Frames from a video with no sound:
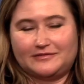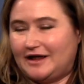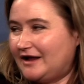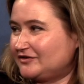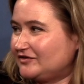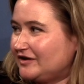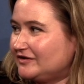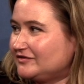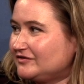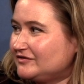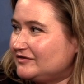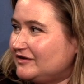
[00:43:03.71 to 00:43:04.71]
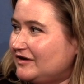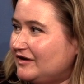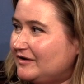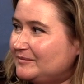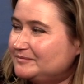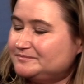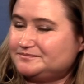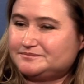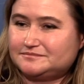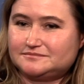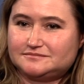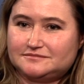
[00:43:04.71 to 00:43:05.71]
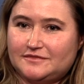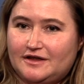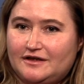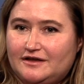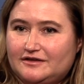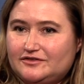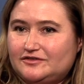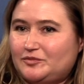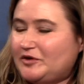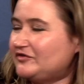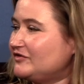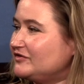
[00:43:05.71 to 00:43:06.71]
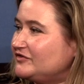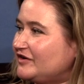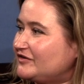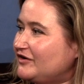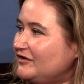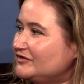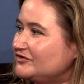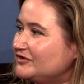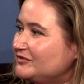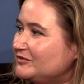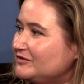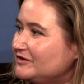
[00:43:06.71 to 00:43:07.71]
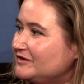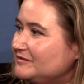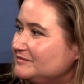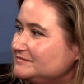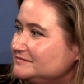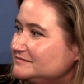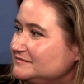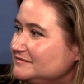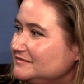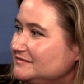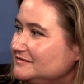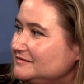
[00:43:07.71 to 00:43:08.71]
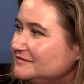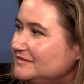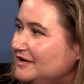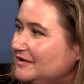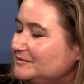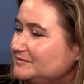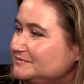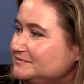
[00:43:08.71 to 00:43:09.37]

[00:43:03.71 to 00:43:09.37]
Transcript: access. Um, so it depends on the technology, really. Um,